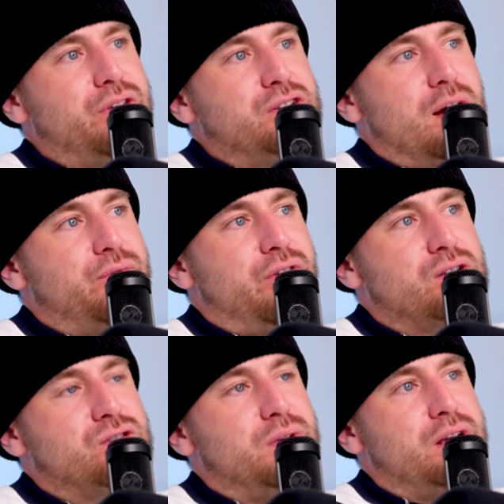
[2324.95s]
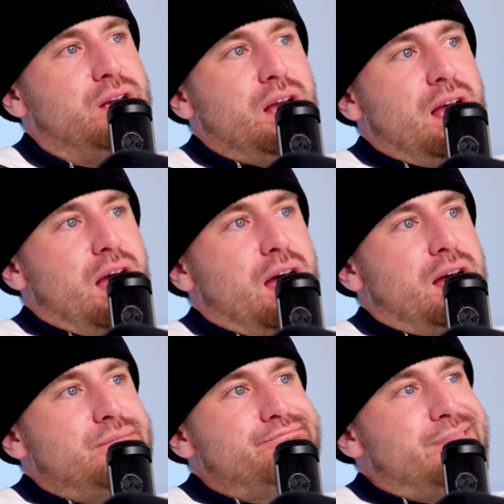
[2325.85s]
i don't think tom fucks with me why
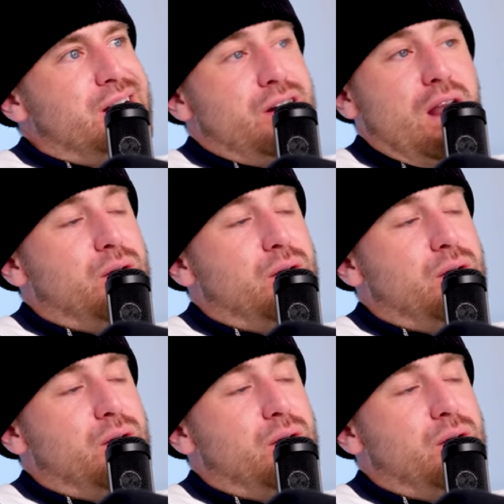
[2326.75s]
not I don't know.